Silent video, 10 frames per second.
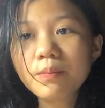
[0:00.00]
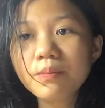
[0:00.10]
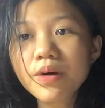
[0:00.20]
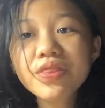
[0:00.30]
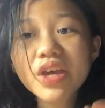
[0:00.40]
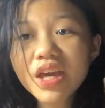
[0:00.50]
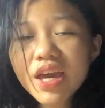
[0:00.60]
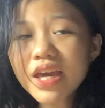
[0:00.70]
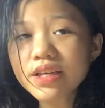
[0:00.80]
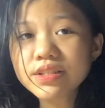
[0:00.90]
But the
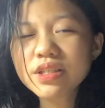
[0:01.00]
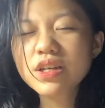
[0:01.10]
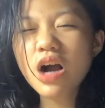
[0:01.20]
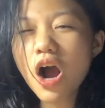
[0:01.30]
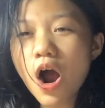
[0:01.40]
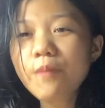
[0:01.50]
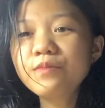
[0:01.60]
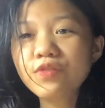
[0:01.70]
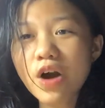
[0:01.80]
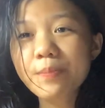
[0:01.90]
heat come
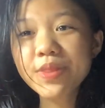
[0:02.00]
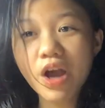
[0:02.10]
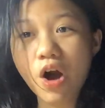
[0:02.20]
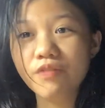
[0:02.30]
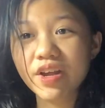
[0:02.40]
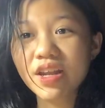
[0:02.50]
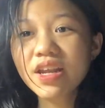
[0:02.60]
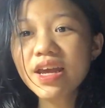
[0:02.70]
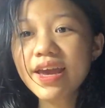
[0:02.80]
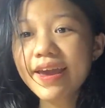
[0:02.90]
from the
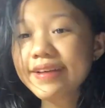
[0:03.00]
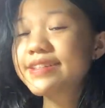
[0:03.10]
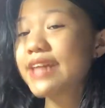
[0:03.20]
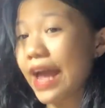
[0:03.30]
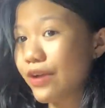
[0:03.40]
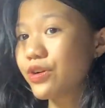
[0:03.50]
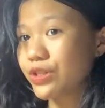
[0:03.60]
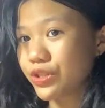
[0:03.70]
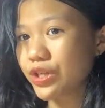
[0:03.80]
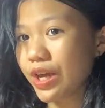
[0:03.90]
oven. It's
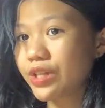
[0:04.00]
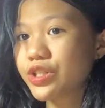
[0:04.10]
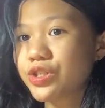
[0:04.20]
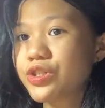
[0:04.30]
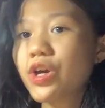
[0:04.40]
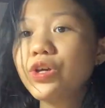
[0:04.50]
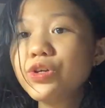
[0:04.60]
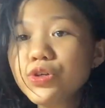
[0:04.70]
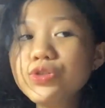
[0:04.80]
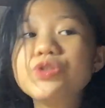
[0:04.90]
energy. It's just
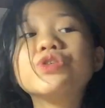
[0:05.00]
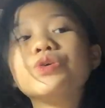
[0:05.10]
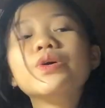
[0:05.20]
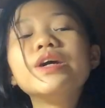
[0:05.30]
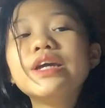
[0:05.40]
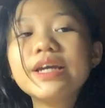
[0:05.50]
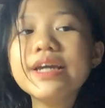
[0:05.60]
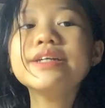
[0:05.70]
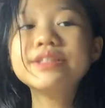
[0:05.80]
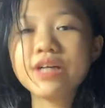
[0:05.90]
used to
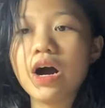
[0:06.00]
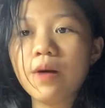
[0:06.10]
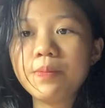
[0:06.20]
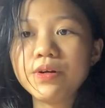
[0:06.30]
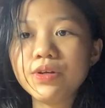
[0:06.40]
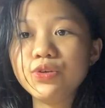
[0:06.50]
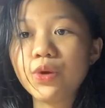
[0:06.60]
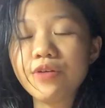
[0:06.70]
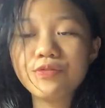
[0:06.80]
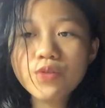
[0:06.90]
heat up
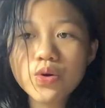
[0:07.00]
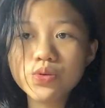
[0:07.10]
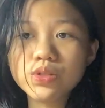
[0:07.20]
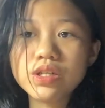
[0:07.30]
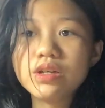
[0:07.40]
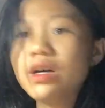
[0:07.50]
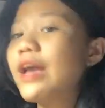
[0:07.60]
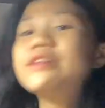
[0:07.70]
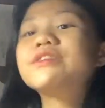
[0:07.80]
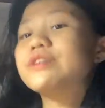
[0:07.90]
your food.
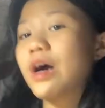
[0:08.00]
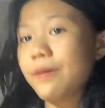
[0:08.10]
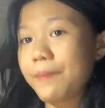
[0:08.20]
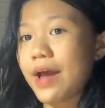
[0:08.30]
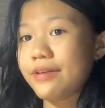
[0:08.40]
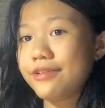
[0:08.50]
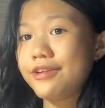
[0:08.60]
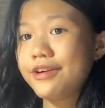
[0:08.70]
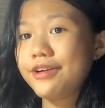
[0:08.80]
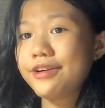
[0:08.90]
It's not matter.
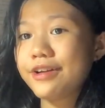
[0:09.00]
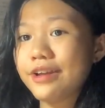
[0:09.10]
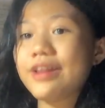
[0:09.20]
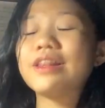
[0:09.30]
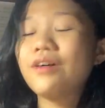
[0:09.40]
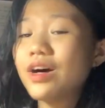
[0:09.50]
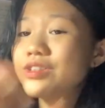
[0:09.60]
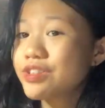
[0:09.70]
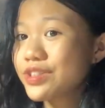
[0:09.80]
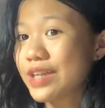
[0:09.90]
Now
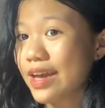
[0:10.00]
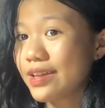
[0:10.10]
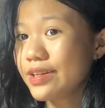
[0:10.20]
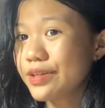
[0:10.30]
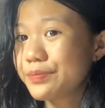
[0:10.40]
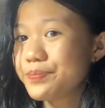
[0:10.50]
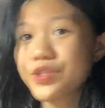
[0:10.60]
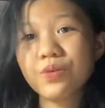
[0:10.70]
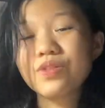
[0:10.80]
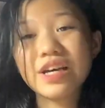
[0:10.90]
understand it?
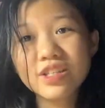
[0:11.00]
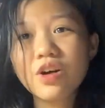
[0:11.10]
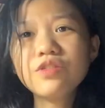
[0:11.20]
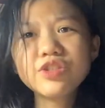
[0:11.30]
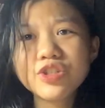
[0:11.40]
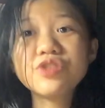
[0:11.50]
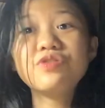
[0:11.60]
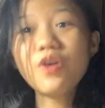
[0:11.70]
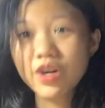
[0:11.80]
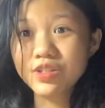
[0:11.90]
So that's all just
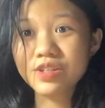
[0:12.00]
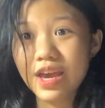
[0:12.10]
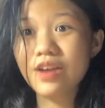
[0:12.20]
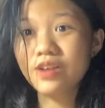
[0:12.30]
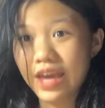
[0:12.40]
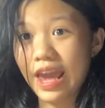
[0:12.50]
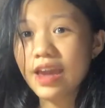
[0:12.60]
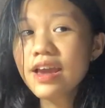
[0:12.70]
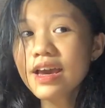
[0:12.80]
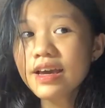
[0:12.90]
for today,
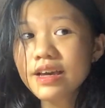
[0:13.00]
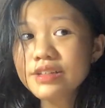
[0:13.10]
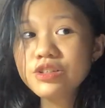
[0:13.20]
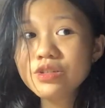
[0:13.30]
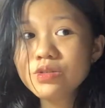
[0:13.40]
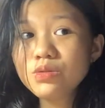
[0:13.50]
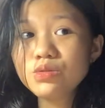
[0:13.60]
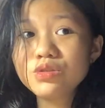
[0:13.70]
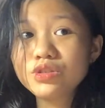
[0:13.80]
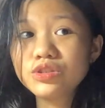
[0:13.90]
okay?
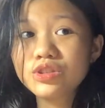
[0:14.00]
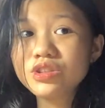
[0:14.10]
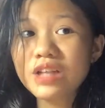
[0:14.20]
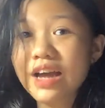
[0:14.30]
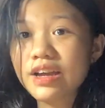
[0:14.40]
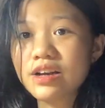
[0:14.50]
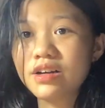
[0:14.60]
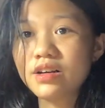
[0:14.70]
To just like